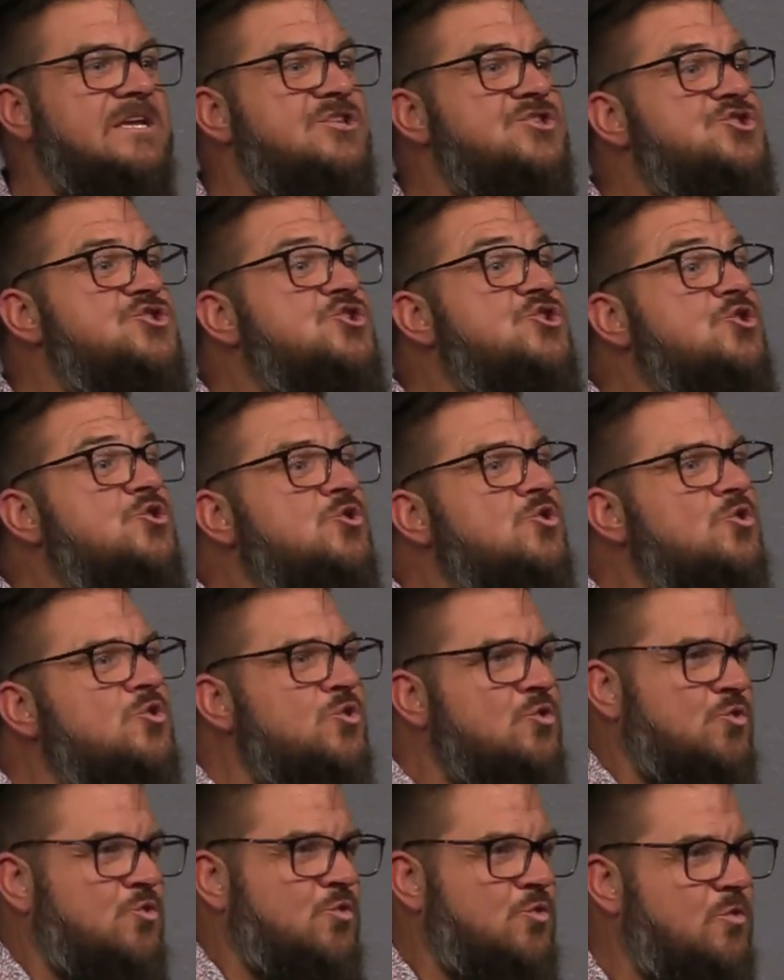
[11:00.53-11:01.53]

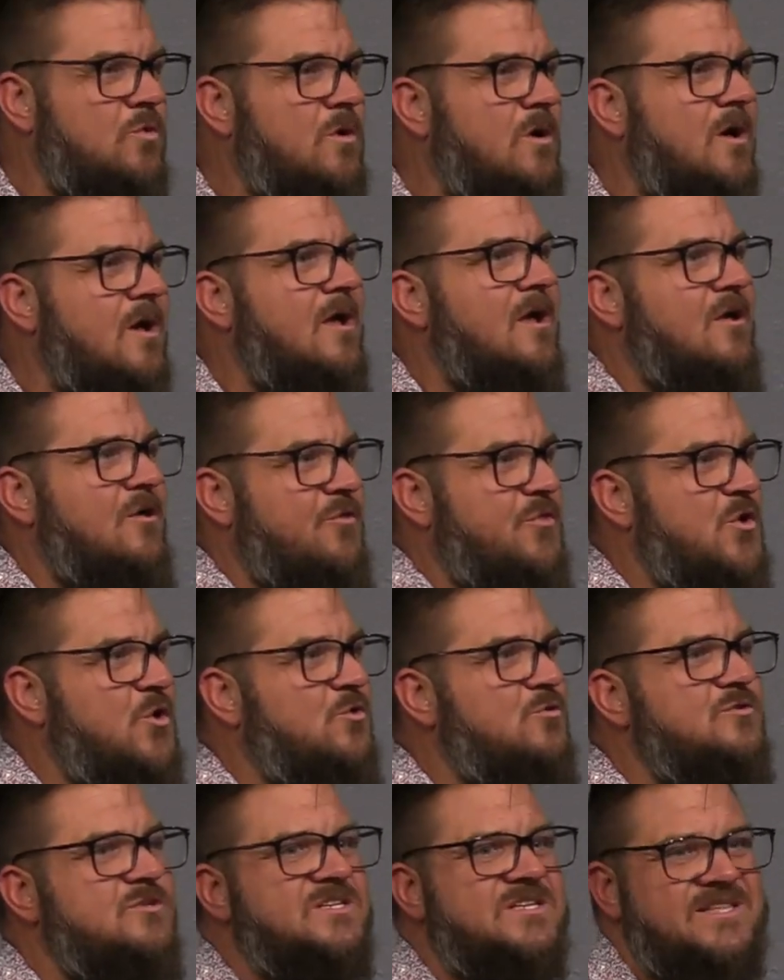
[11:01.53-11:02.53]
do
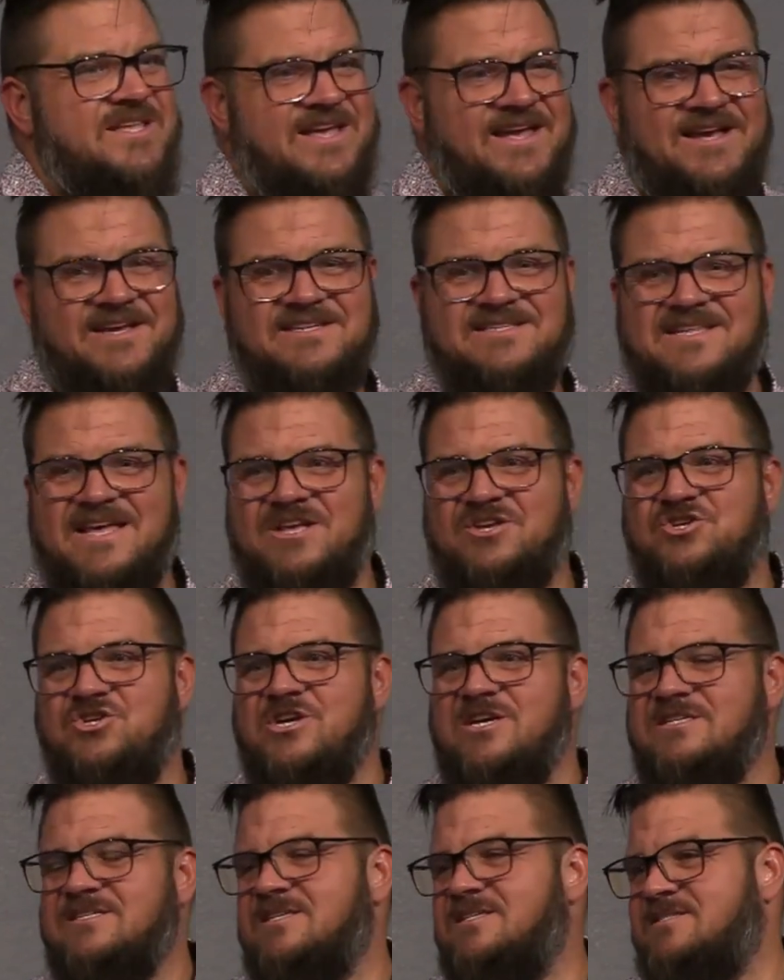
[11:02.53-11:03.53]
those things that
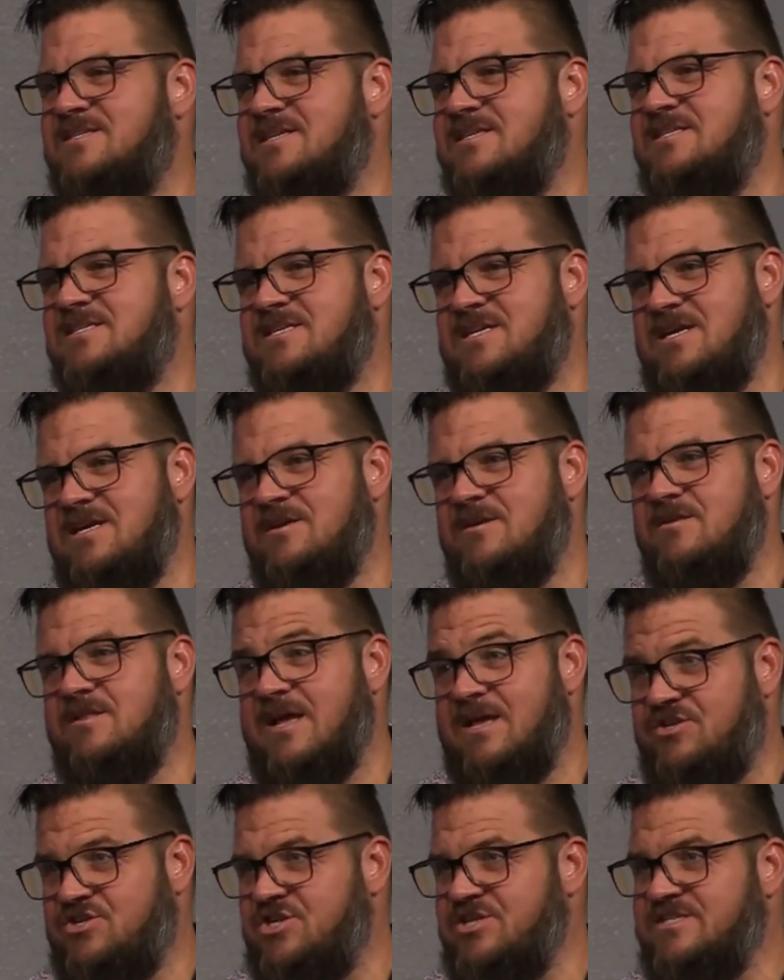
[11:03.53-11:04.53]
Jesus, te-
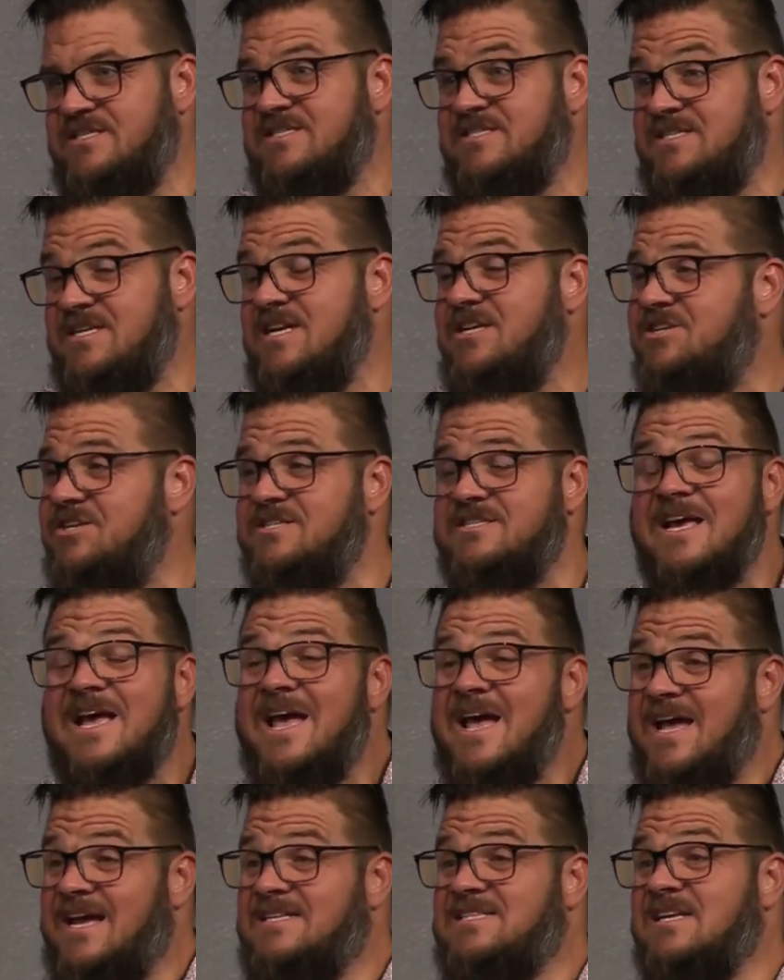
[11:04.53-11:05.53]
that Jesus teaches,
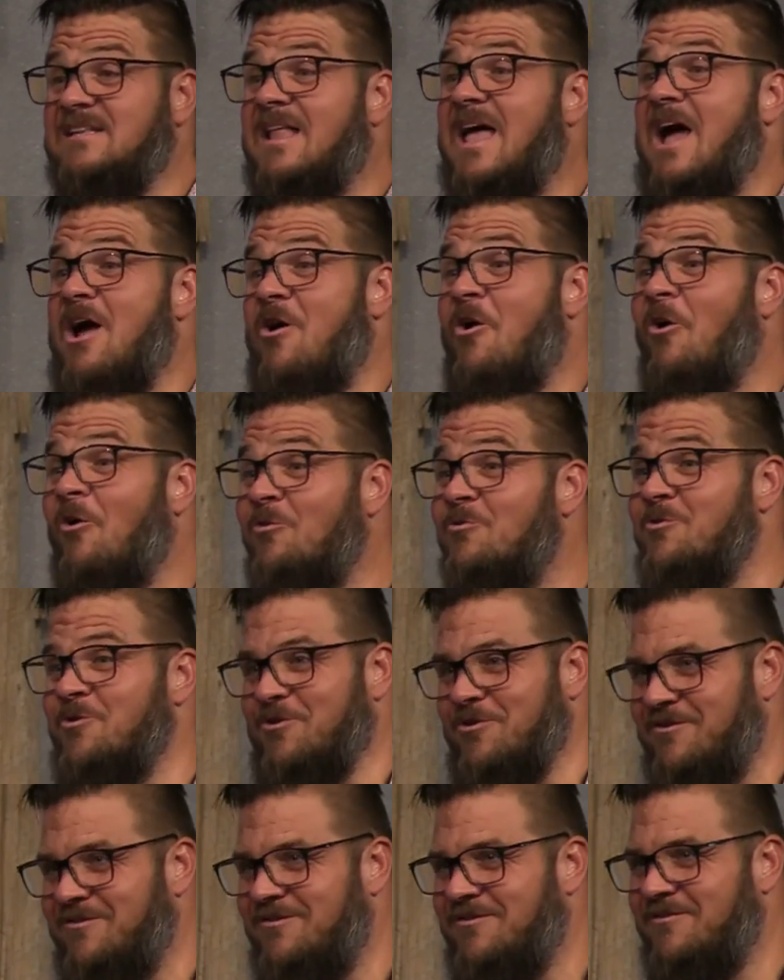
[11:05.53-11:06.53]
it's a lot
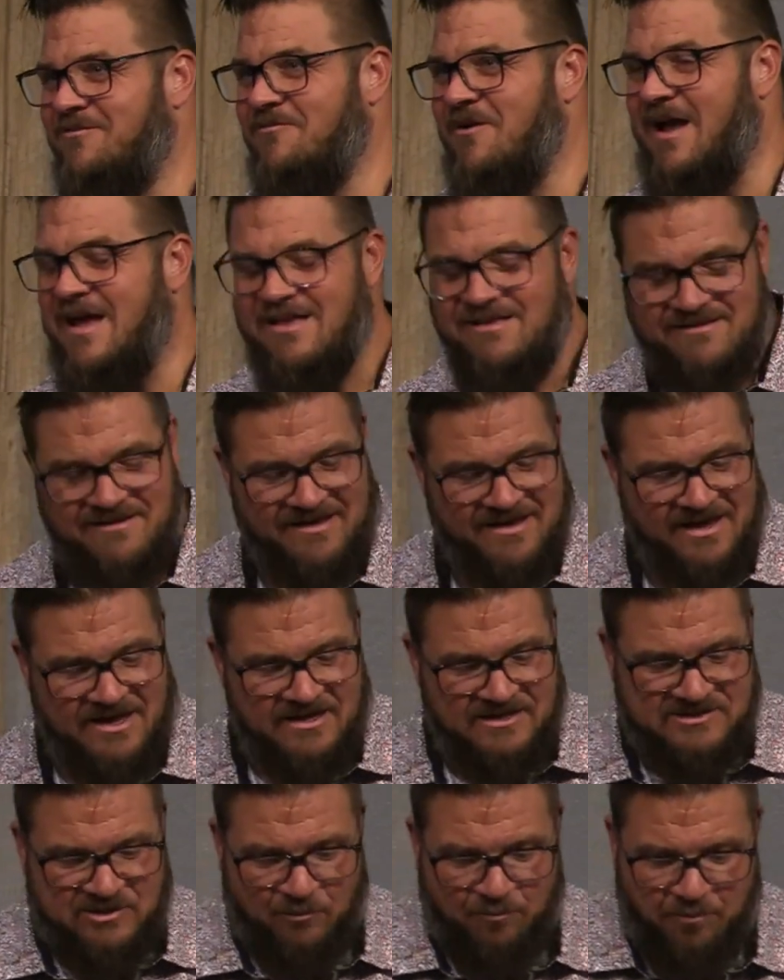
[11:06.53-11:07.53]
harder, right?
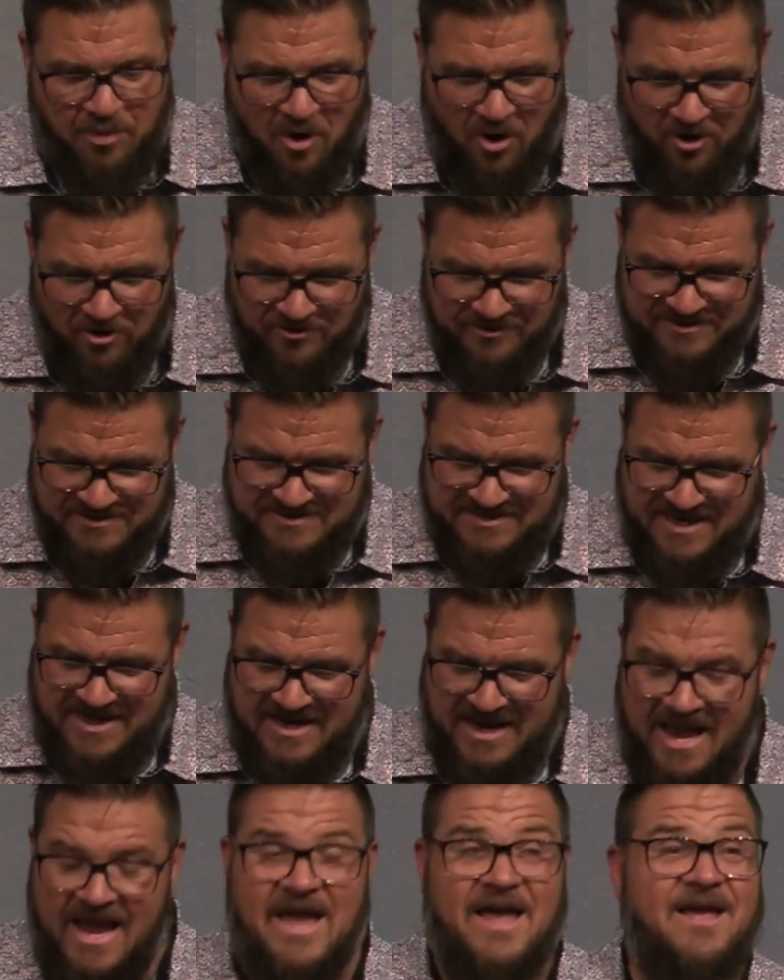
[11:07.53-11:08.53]
So Paul is
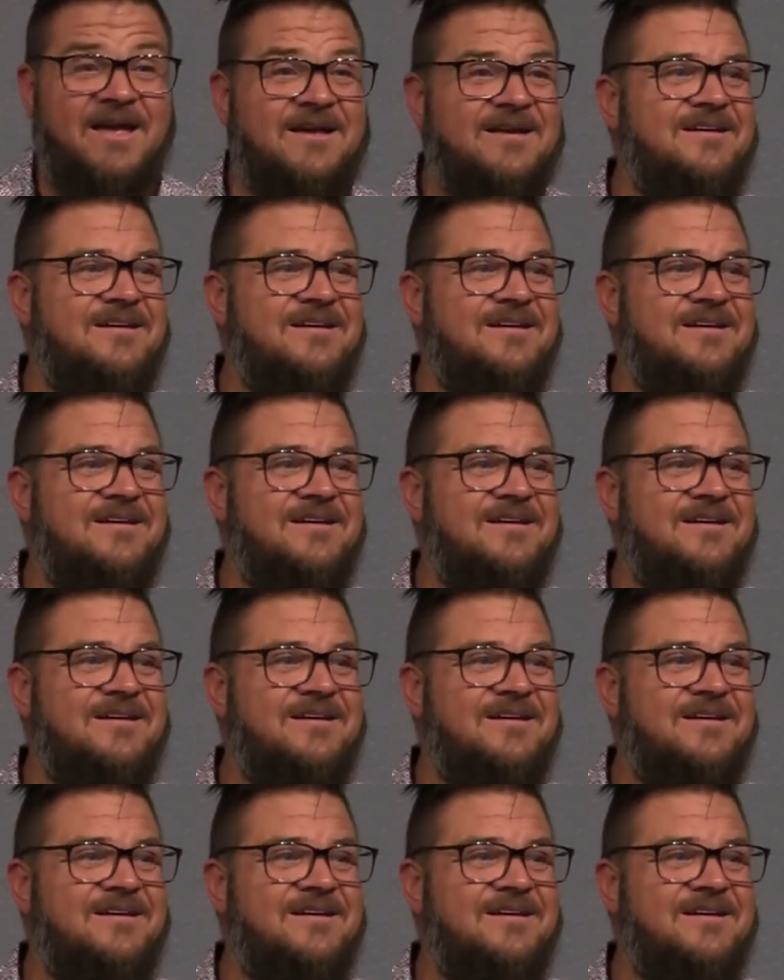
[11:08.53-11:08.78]
saying, hey,